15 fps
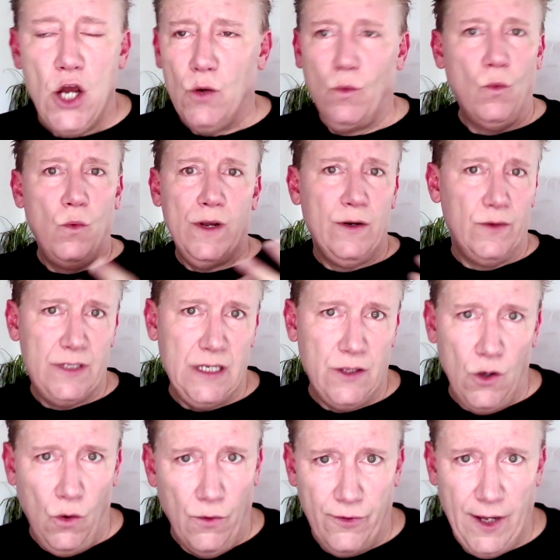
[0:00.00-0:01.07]
We don't see the
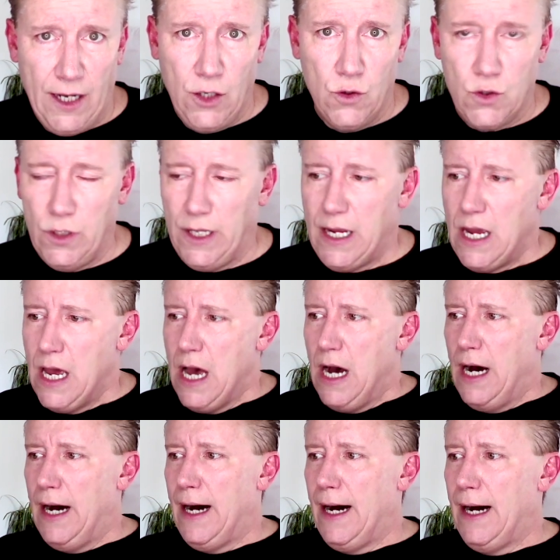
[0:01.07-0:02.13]
whole thing usually.
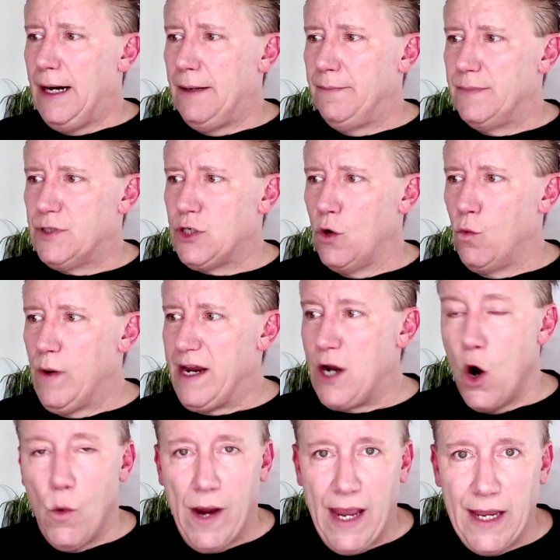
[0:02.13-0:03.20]
So we
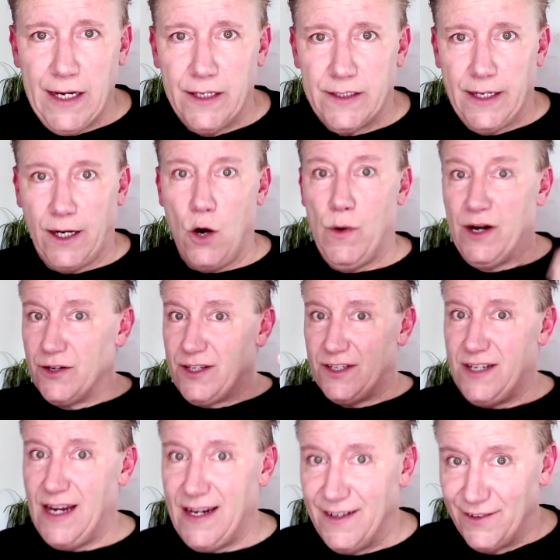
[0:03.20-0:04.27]
go in, and it's like, oh, here's the
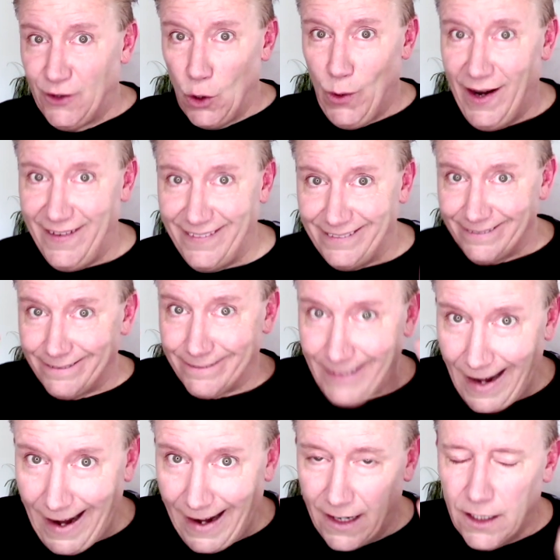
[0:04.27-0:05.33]
scene, do it.
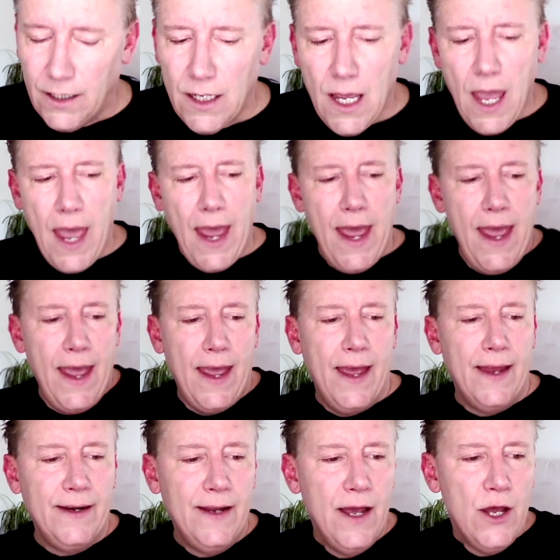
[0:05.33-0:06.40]
Nyeh.
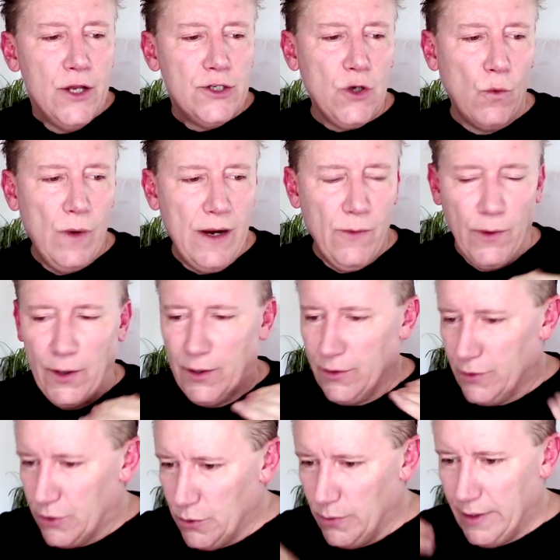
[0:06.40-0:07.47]
And so we were
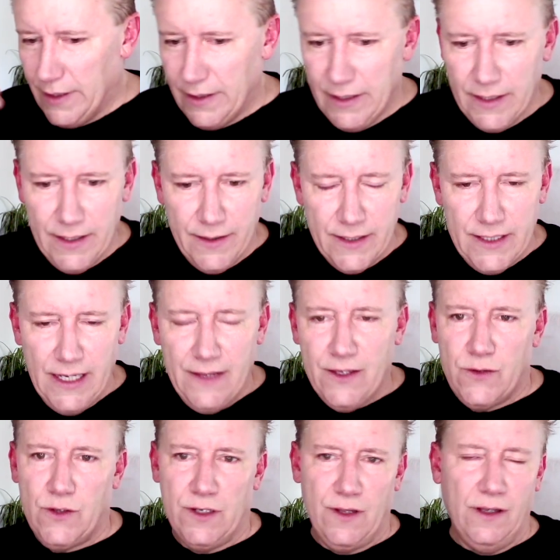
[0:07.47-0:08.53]
doing the scene.
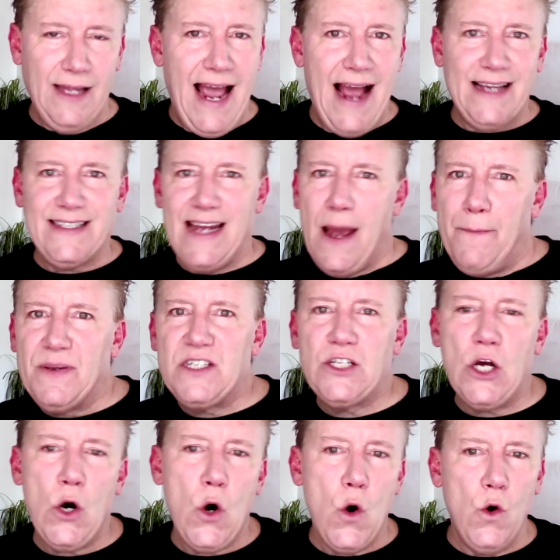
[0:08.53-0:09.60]
This was the last
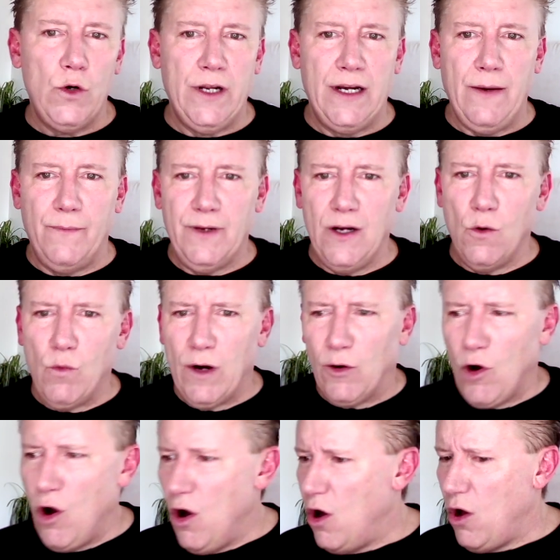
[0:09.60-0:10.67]
episode. And, you know,
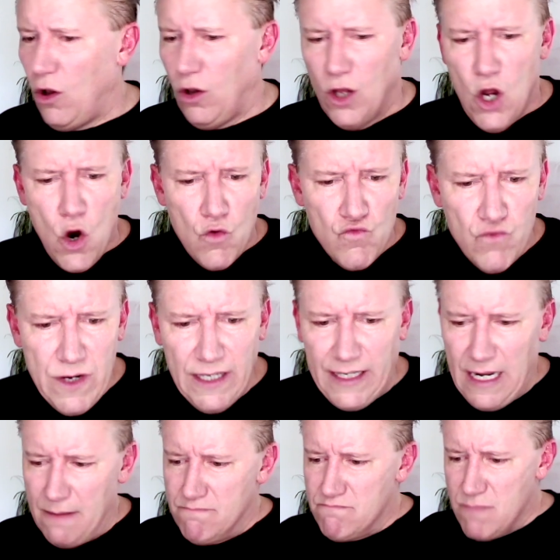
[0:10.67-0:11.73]
we're all really
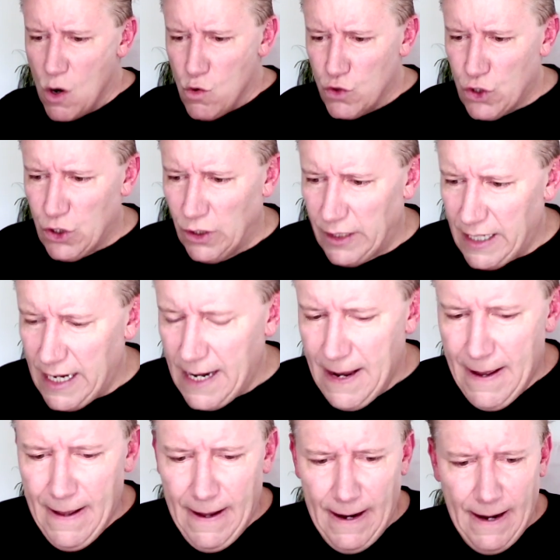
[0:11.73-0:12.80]
emotionally,
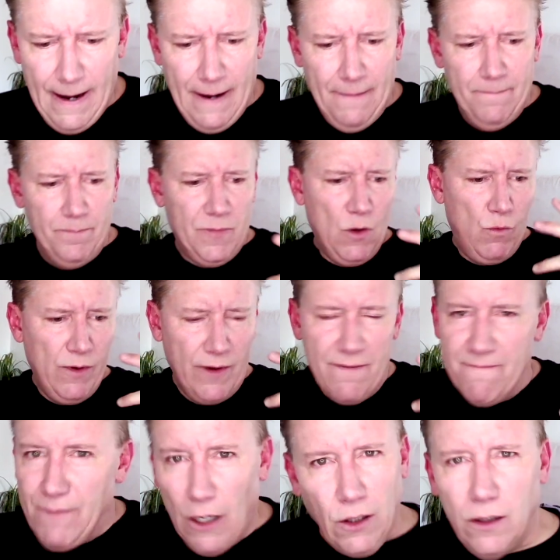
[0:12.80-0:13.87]
we're
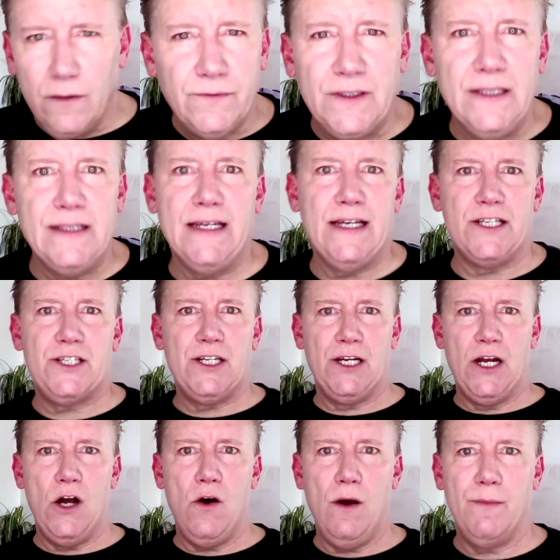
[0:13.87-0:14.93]
involved in this, you
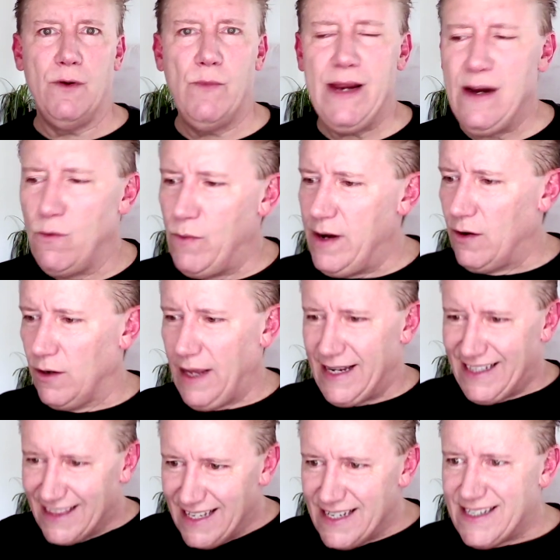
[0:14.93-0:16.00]
know. I mean, we are
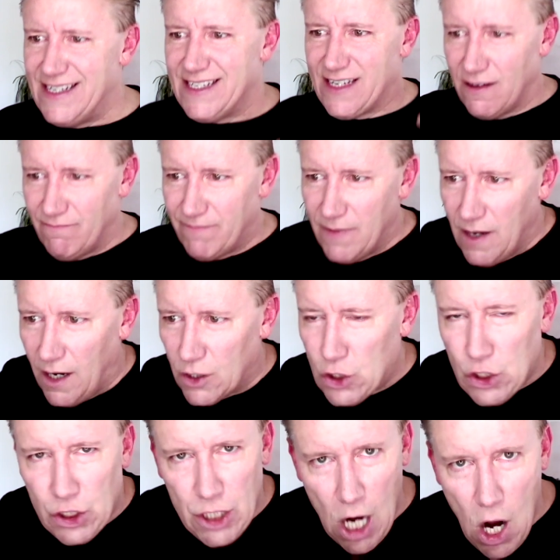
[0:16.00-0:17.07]
like, this is a
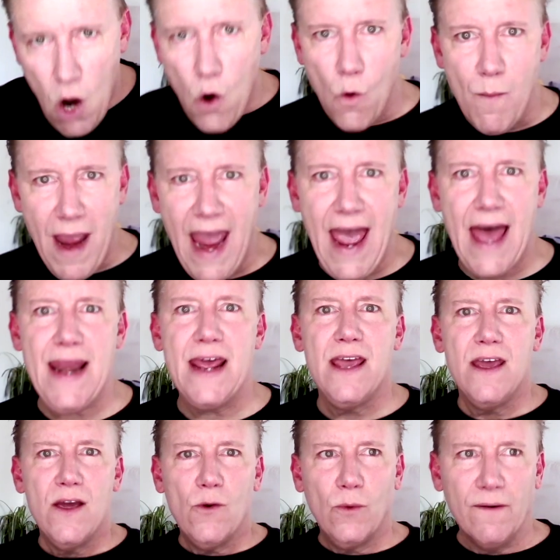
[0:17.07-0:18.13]
show, man.
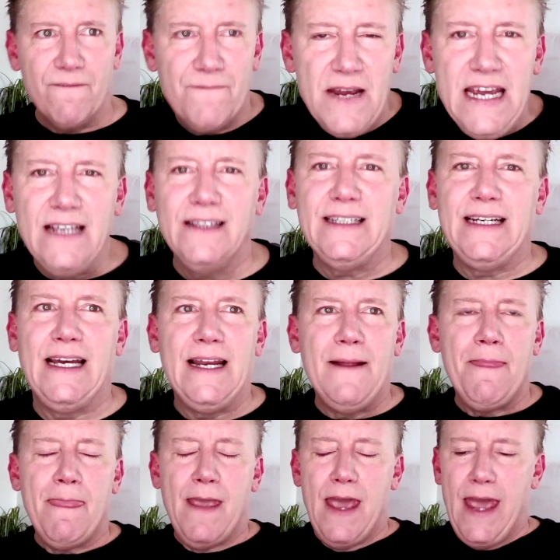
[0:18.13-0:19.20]
We're feeling it.
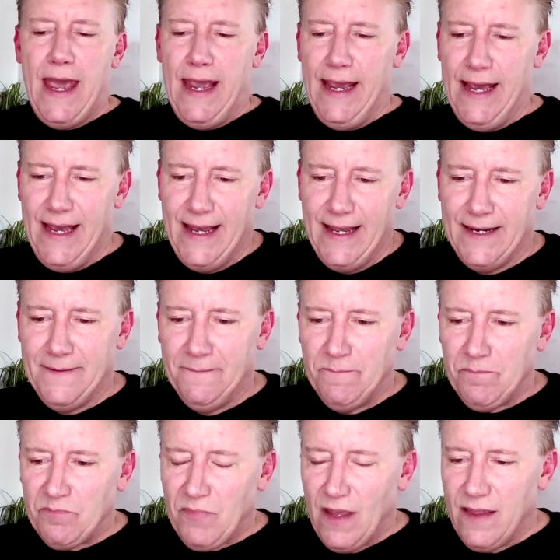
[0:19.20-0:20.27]
And
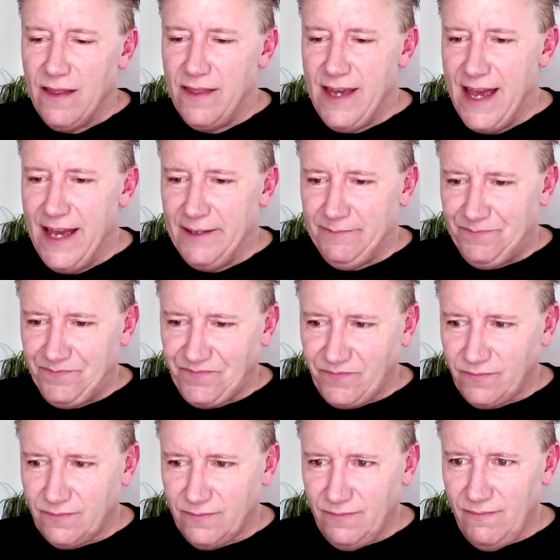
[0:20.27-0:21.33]
then
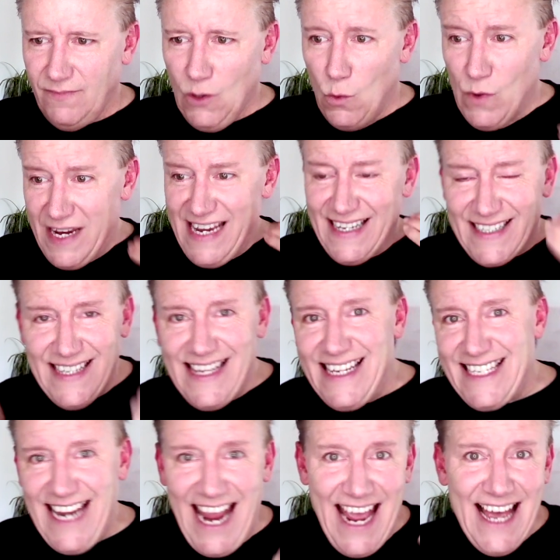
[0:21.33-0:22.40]
we get to
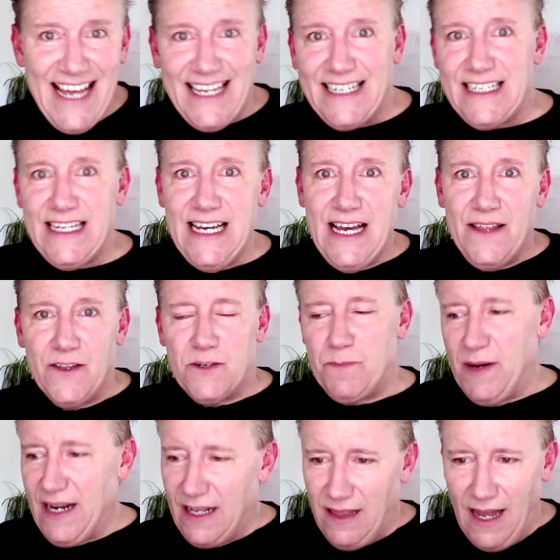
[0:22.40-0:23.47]
this end, this
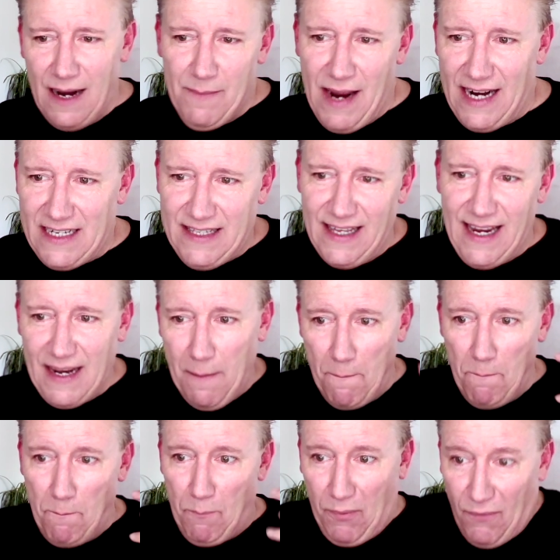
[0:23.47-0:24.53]
big climax thing, and
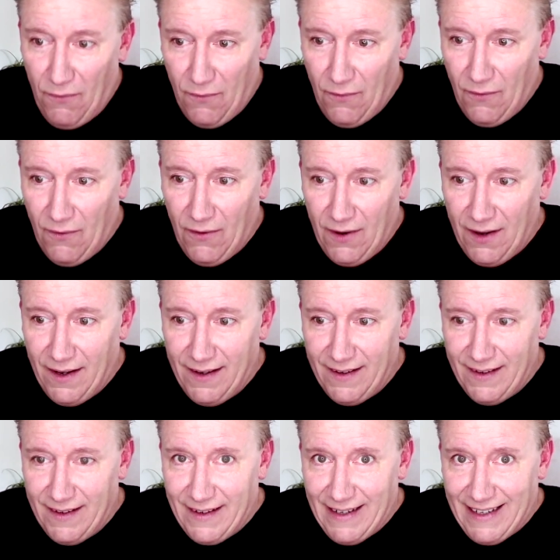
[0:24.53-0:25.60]
pew,
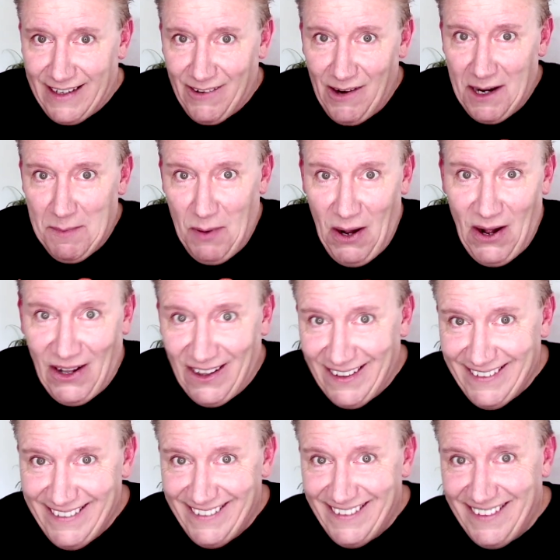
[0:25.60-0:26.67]
you're on a ball.
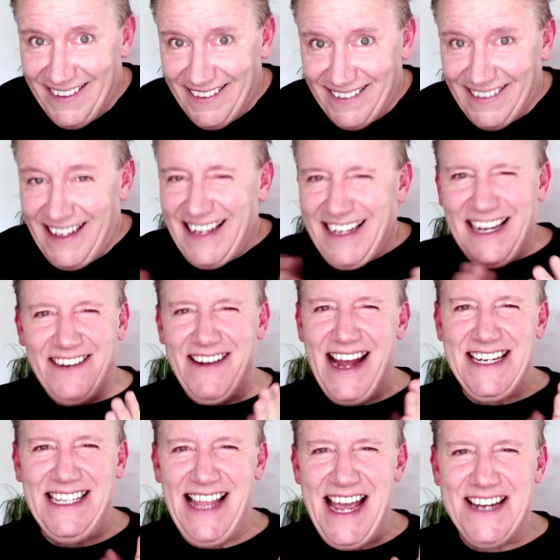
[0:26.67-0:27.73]

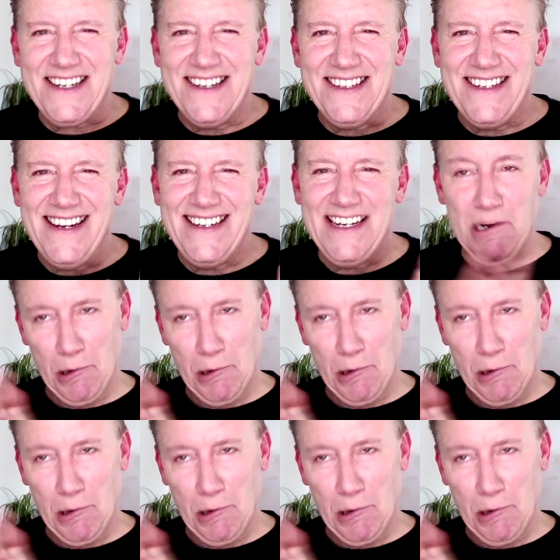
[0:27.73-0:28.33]
Congratulations, Shinji.